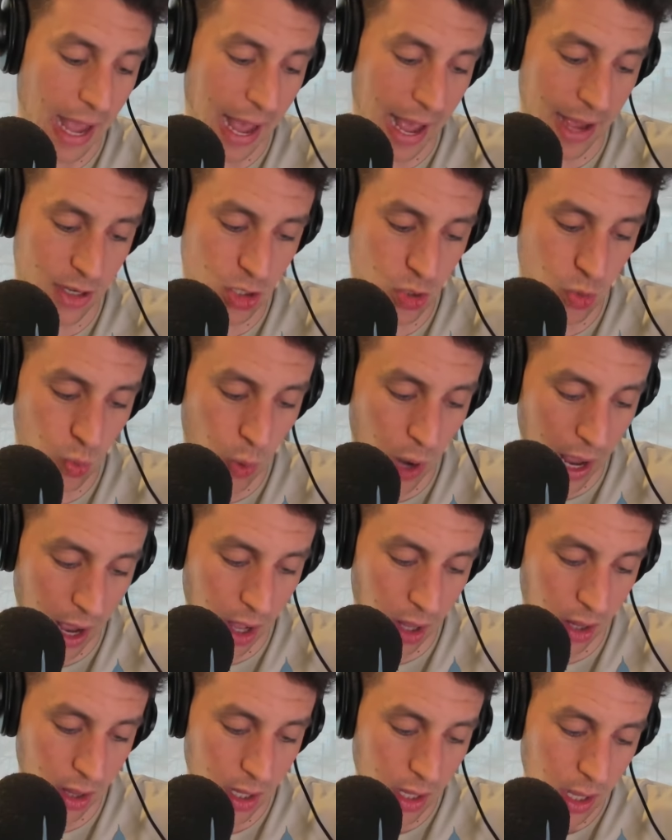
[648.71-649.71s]
As
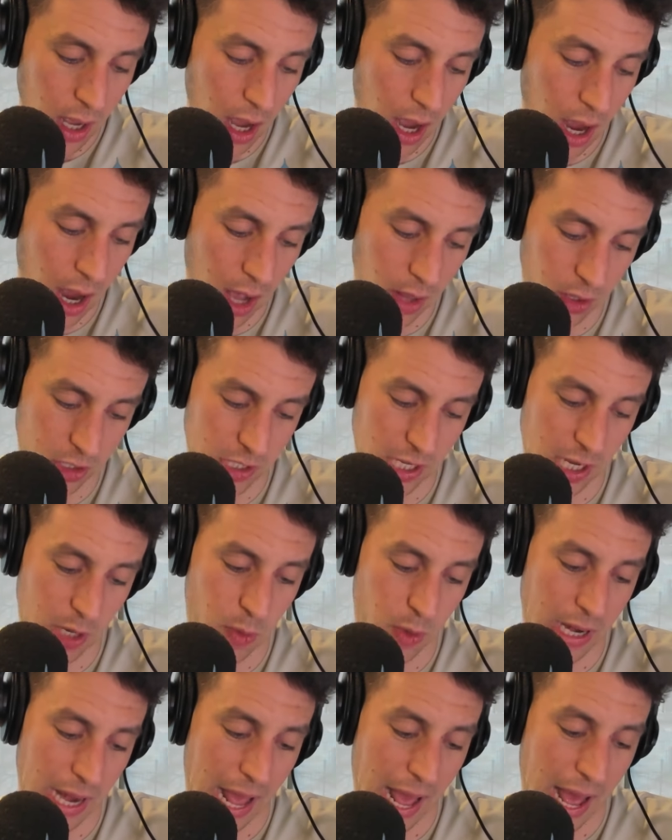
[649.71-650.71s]
well, looks
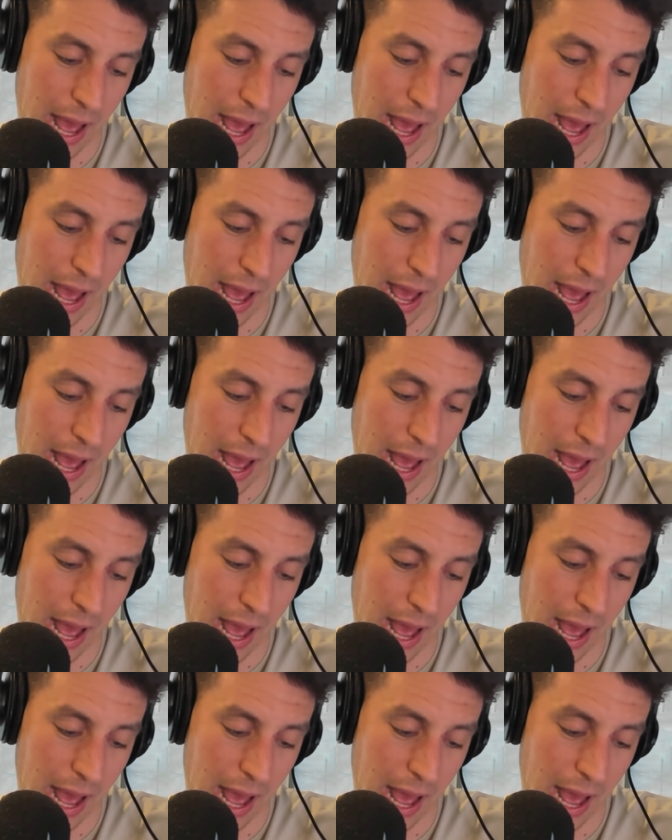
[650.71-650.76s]
like we're going to